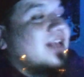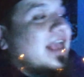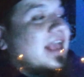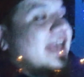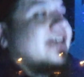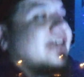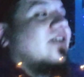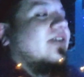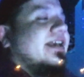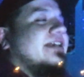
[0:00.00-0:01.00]
Hey,
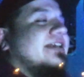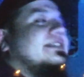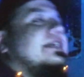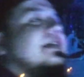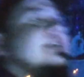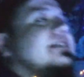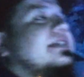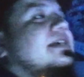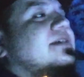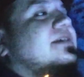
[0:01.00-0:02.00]
okay, it's
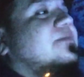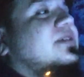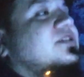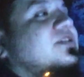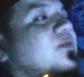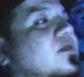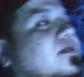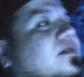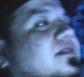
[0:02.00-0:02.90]
a much more